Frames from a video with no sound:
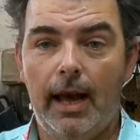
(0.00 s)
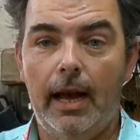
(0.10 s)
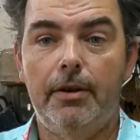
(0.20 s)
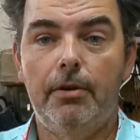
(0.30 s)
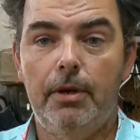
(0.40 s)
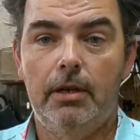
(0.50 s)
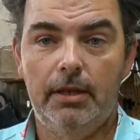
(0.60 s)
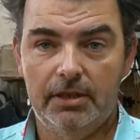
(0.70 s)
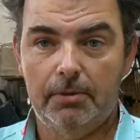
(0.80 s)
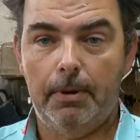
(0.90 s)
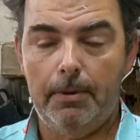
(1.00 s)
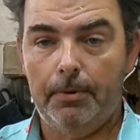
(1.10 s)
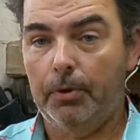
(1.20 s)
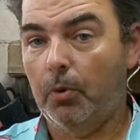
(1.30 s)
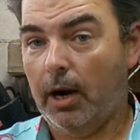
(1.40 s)
I do need a list of
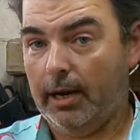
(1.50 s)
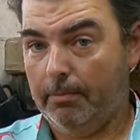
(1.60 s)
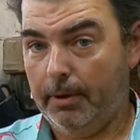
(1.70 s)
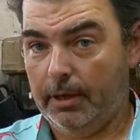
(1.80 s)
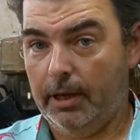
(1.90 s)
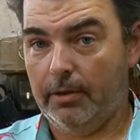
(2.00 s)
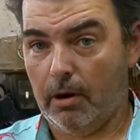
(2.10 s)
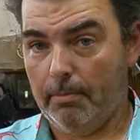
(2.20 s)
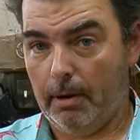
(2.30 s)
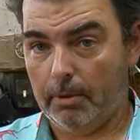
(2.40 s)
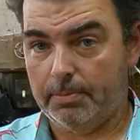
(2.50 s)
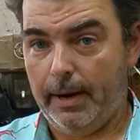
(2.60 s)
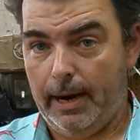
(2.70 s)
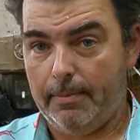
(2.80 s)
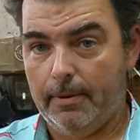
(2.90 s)
people to where I can put together our members
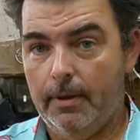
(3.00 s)
map.